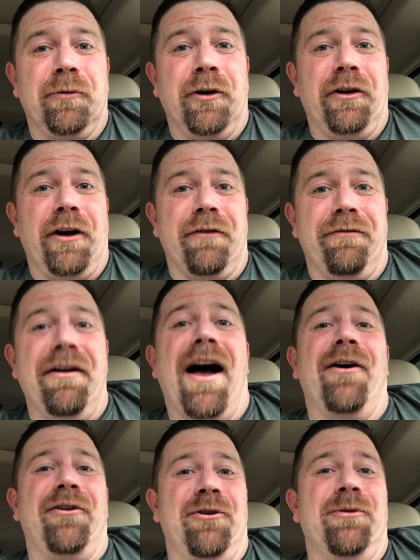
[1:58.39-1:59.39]
Really, our
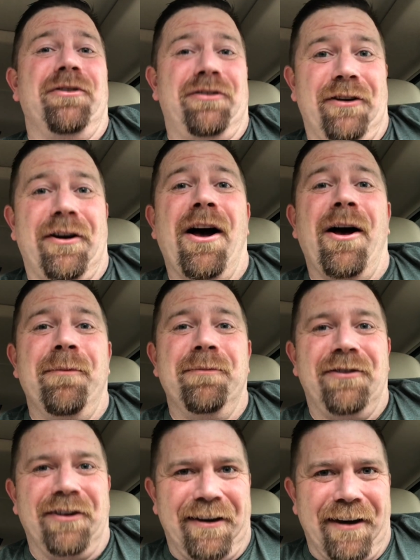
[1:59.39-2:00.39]
value is to come
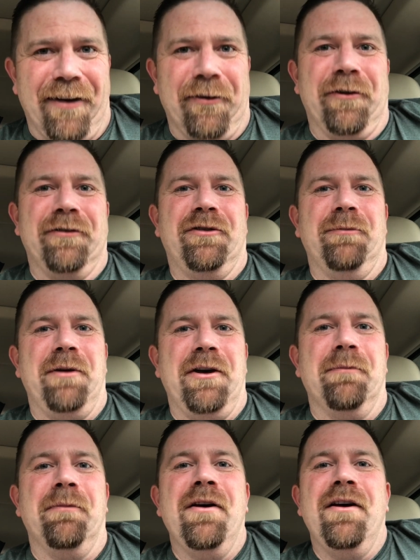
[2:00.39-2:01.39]
together, to be
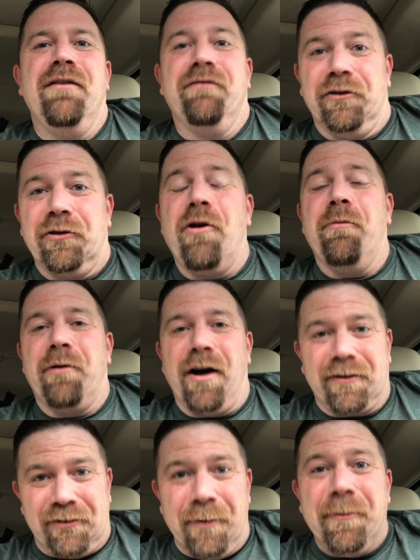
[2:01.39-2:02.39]
in physical
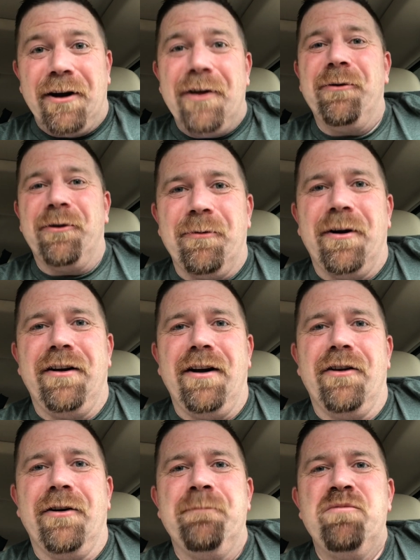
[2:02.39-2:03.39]
proximity one
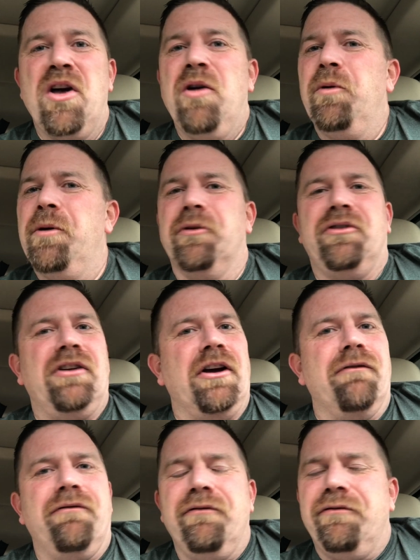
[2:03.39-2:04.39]
another. We will sing
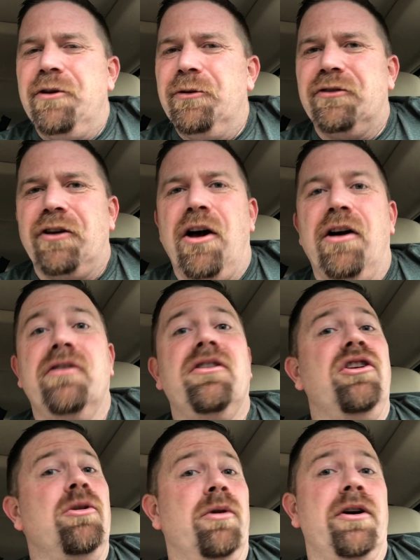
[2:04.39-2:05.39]
a few songs,
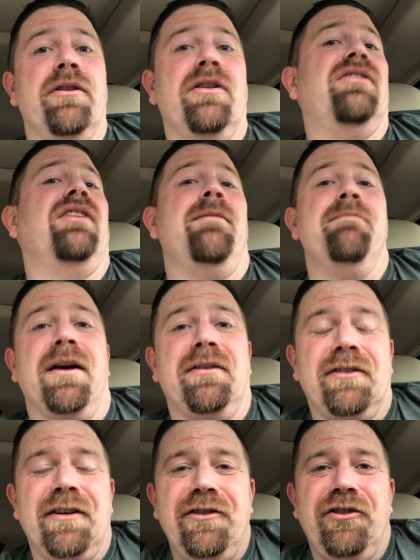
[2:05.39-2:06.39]
and you will hear the same
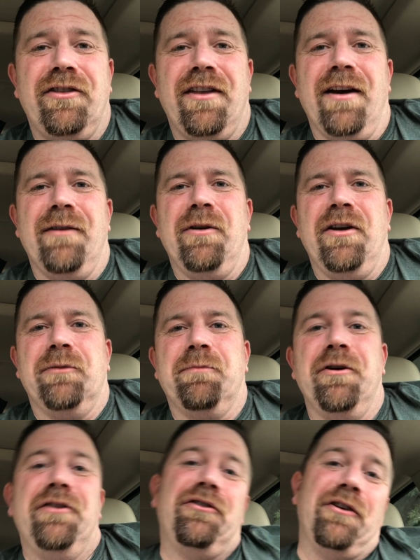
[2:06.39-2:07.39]
message that is
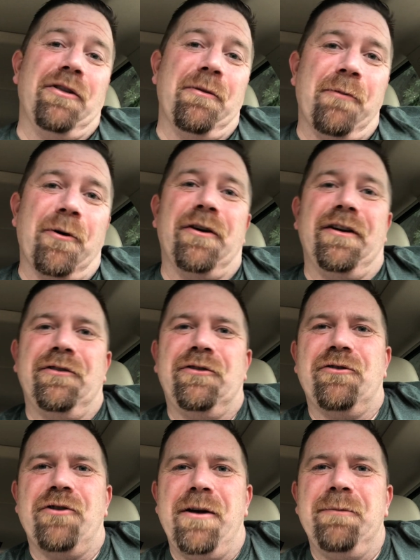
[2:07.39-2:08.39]
preached in the morning
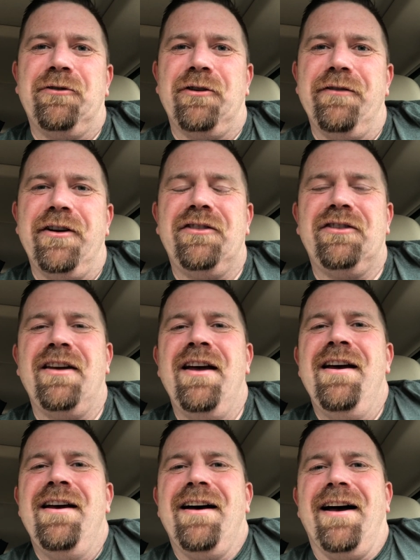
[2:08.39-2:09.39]
stream service.
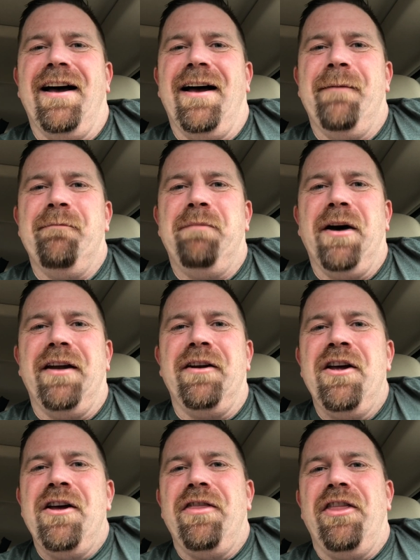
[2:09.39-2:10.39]
Um, but
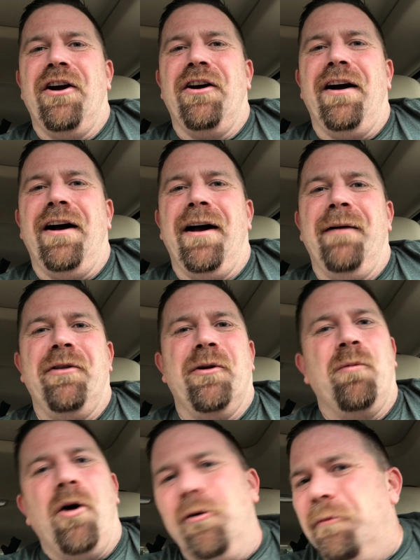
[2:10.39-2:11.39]
there, uh, there
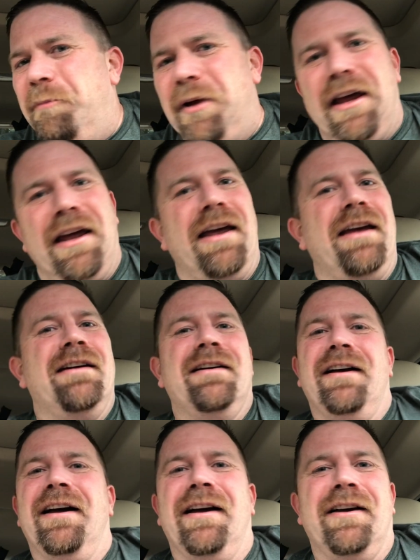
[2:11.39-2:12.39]
won't be
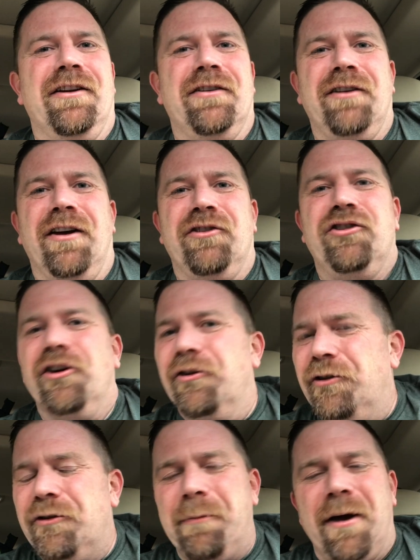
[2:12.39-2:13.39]
uh, a, a,
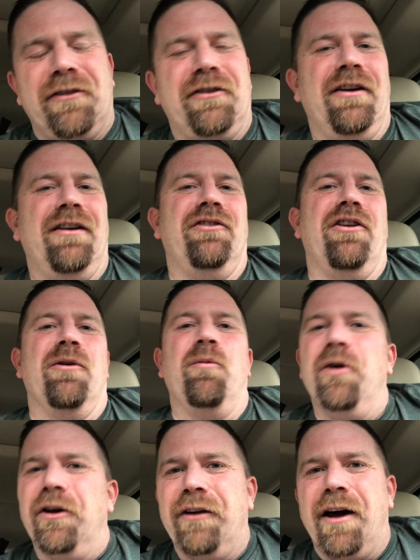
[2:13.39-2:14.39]
children's message. There
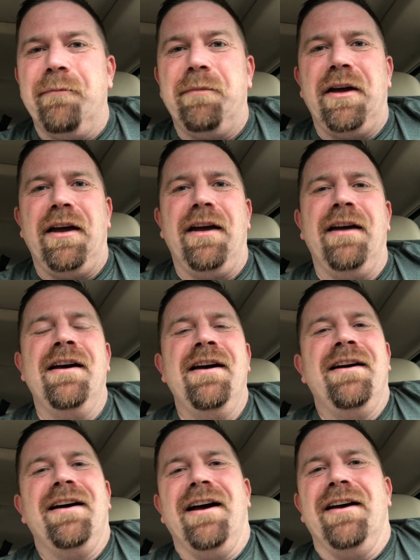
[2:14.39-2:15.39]
will not be
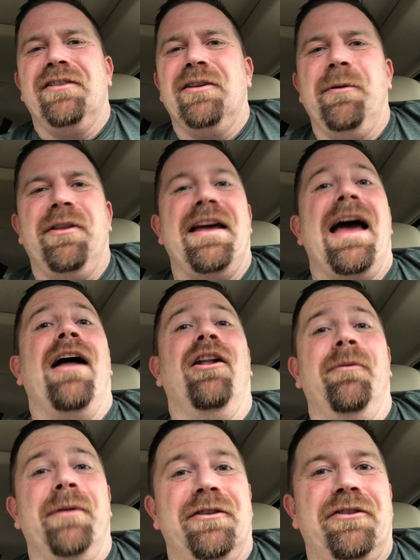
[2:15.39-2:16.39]
uh, some of the
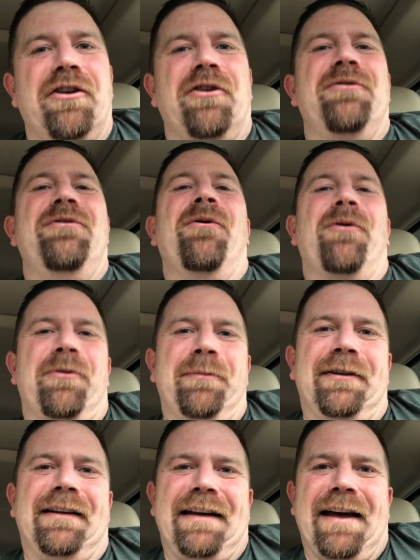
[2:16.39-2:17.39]
elements that are
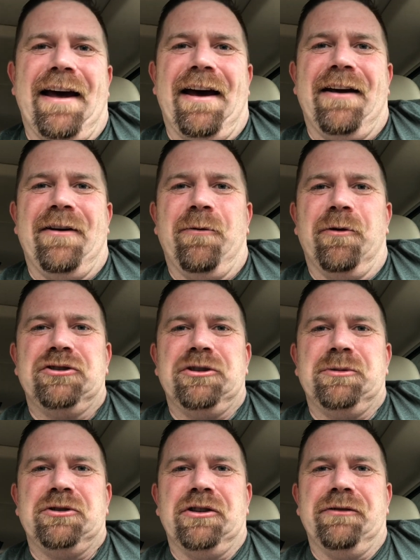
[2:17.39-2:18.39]
normally at a
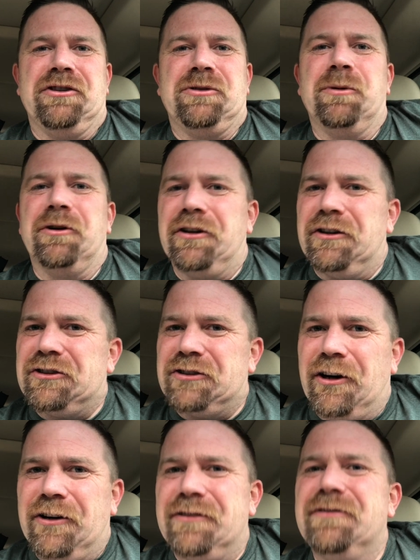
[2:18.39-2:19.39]
worship service. We're going to
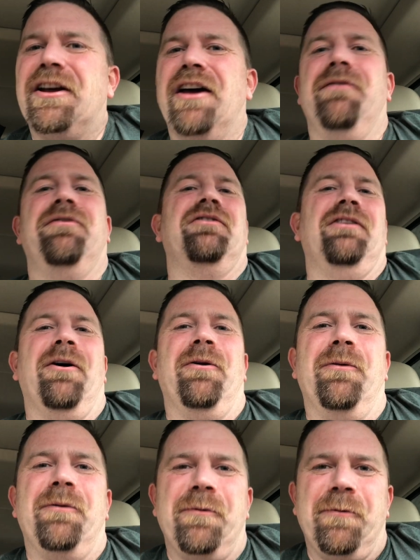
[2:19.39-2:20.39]
start kind of
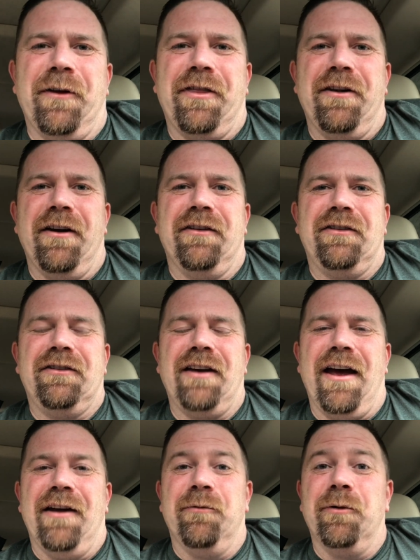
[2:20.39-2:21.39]
slow with this,
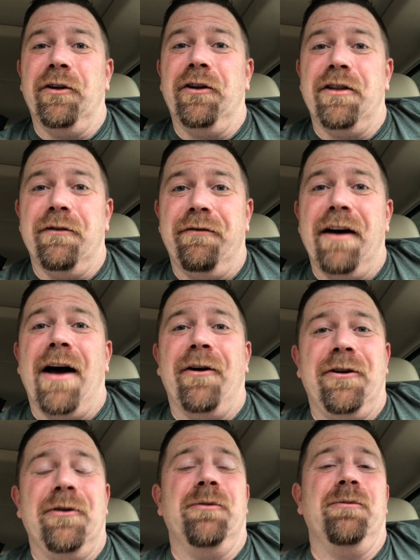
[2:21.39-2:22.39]
and really the
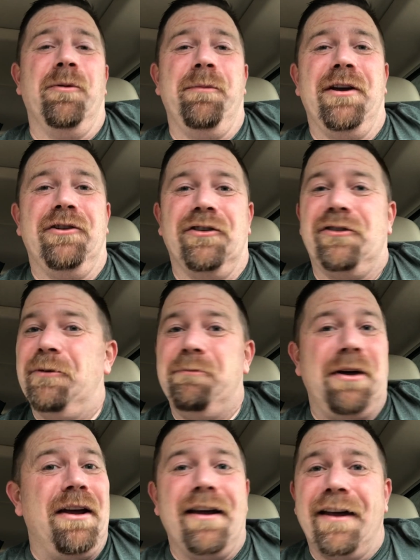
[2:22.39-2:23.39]
value will be just to
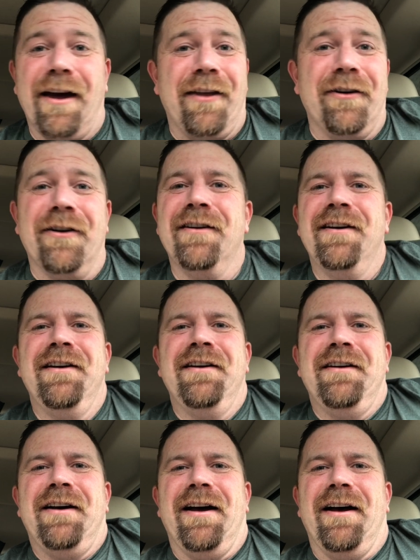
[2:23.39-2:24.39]
be together,
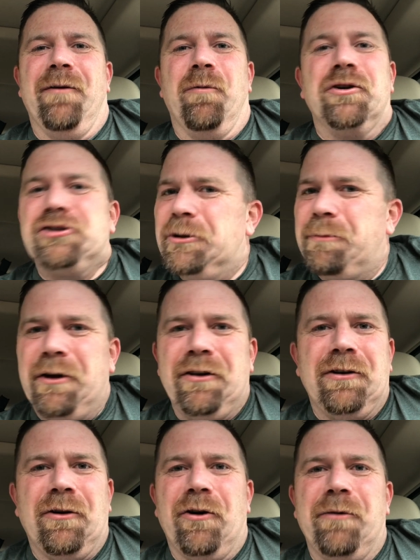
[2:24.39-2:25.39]
uh, worshiping
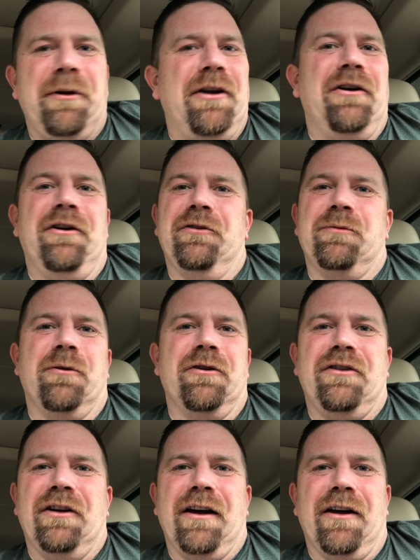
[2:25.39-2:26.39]
the Lord, being in His
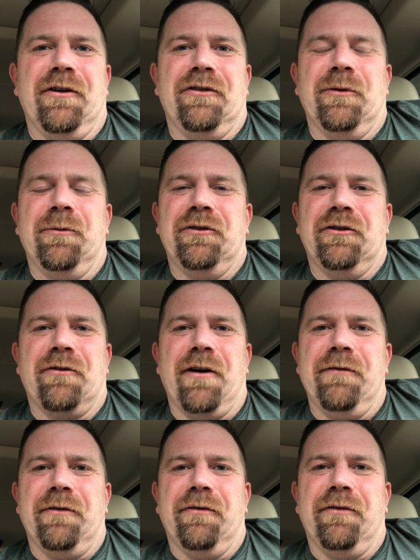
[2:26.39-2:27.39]
Word together. So we're just
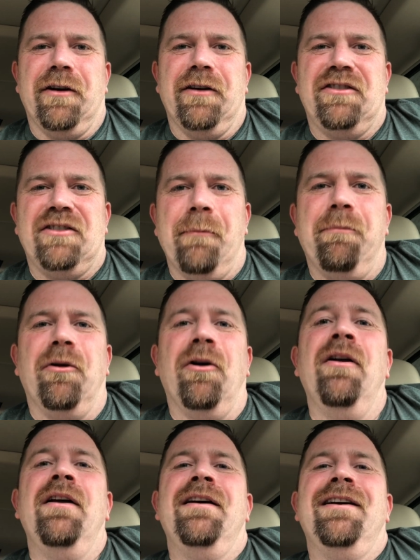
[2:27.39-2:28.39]
grateful for a
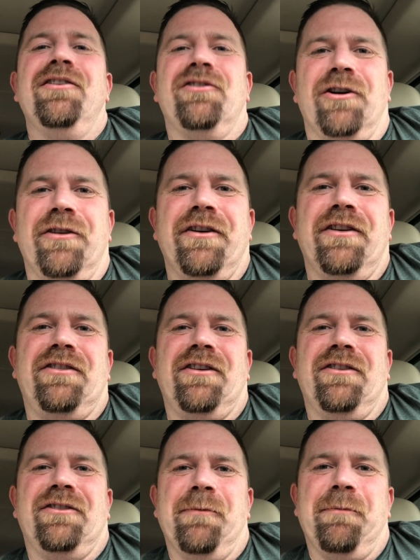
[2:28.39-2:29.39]
simple service,
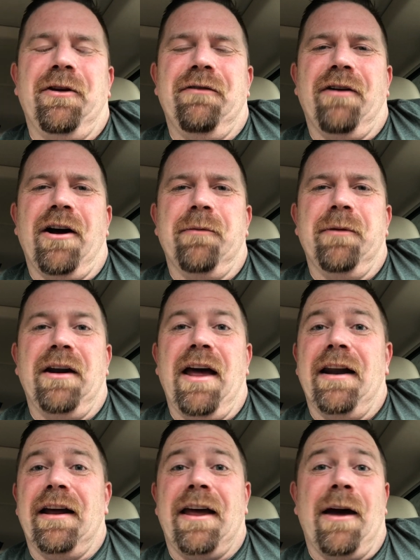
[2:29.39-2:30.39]
a simple environment,
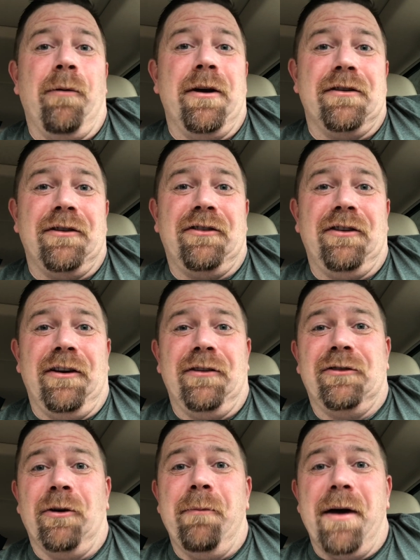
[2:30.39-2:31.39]
and I can't wait to see
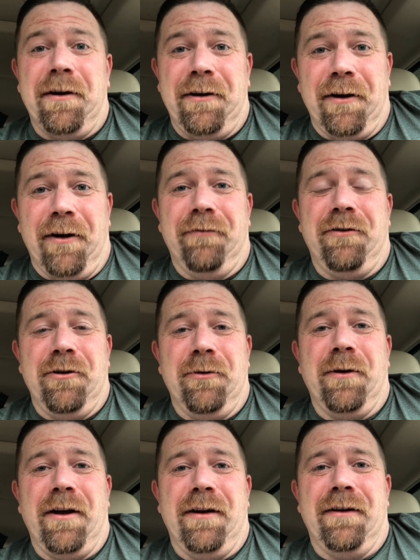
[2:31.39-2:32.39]
so many of
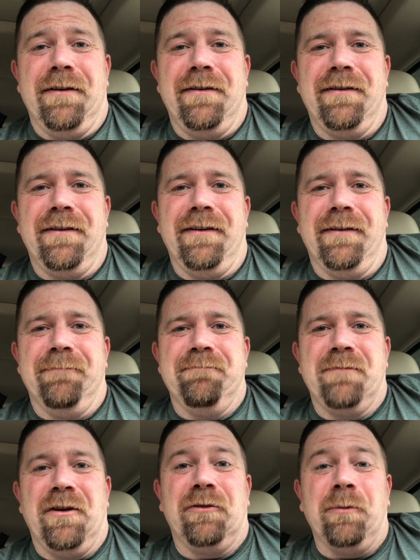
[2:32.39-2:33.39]
you in, in
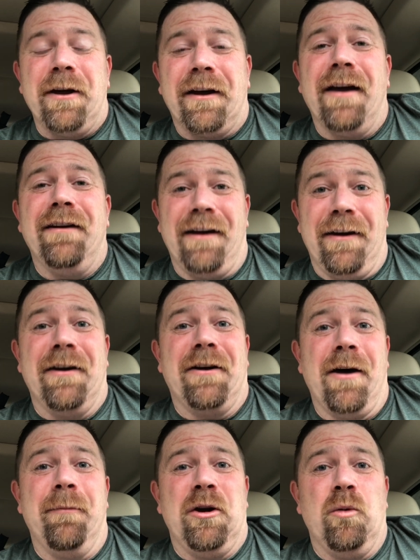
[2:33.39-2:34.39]
this weekend and in
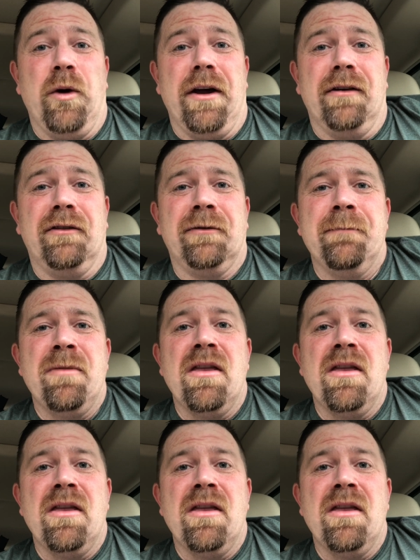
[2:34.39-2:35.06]
coming weeks.